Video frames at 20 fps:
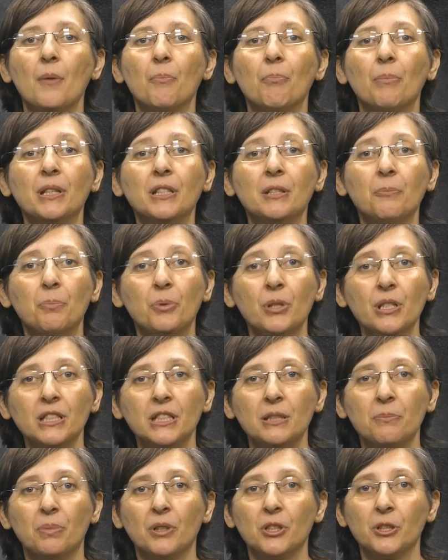But the
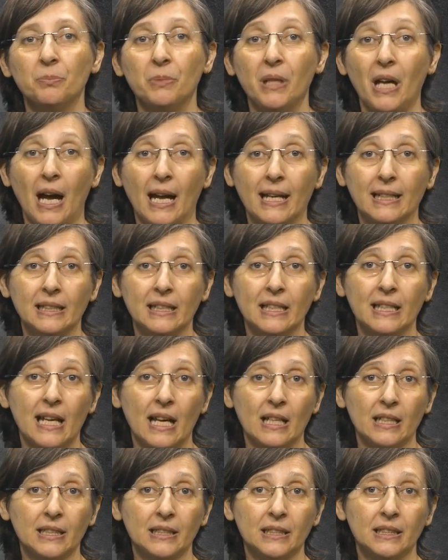principles behind the
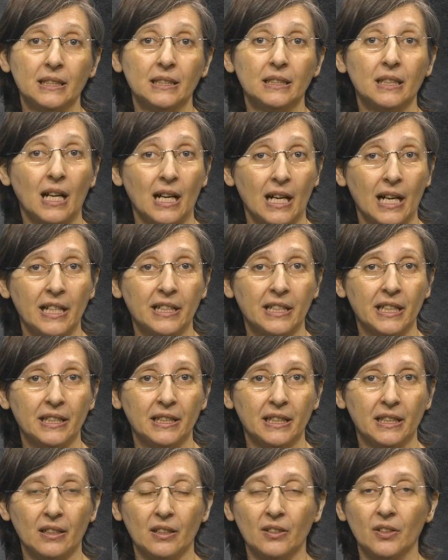analysis are
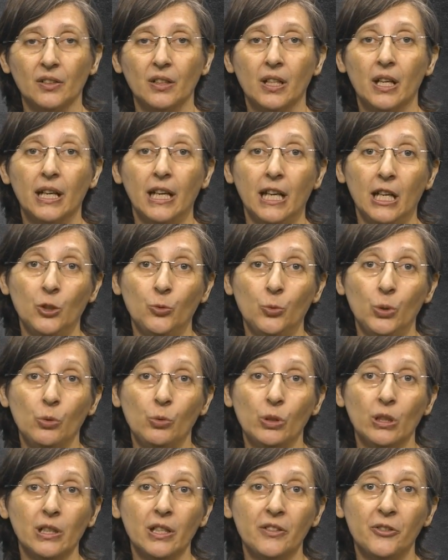identical, and we
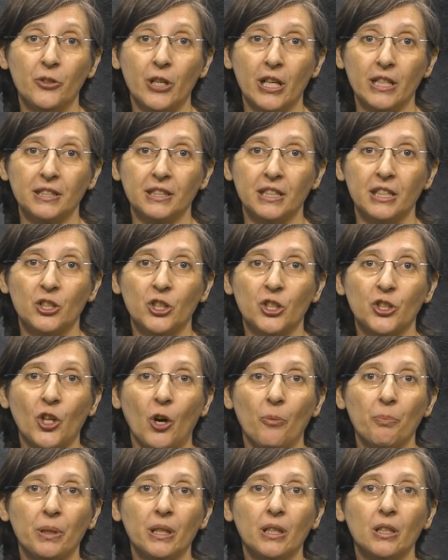will address each
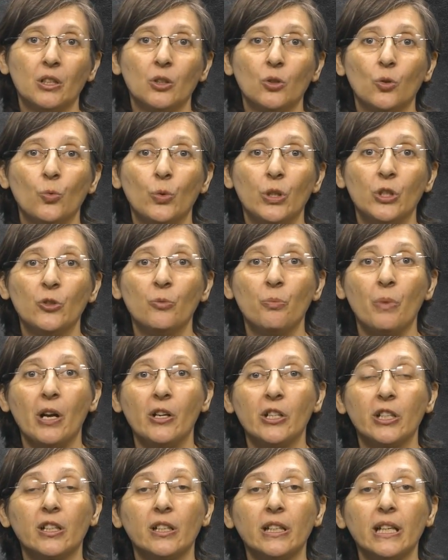topic with
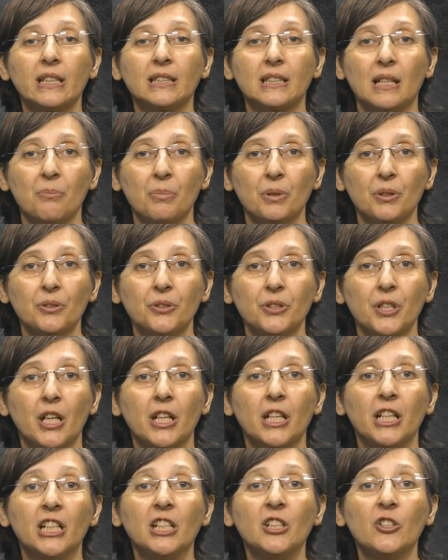numerical examples
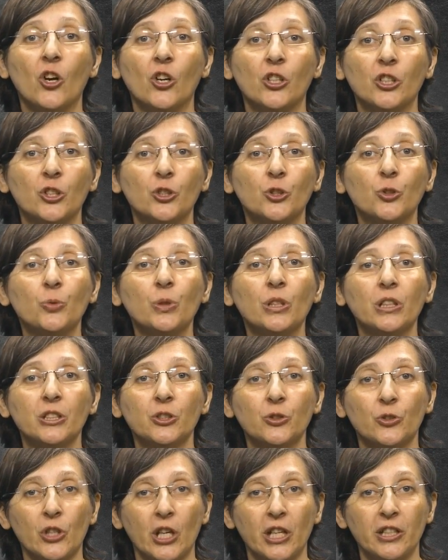in order to
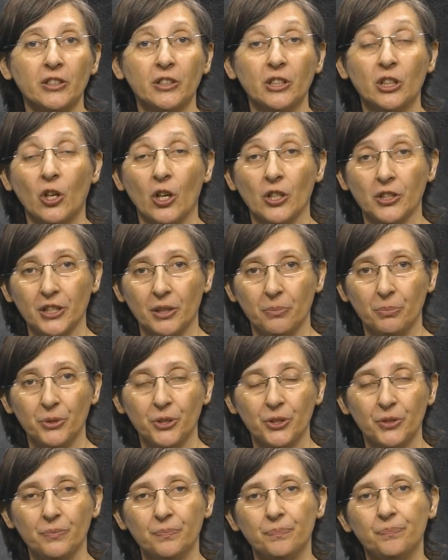illustrate the
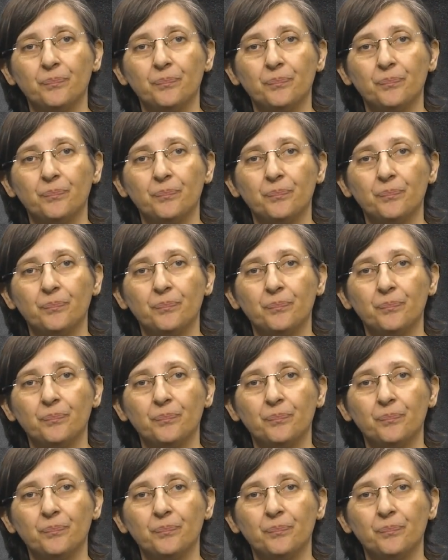concepts.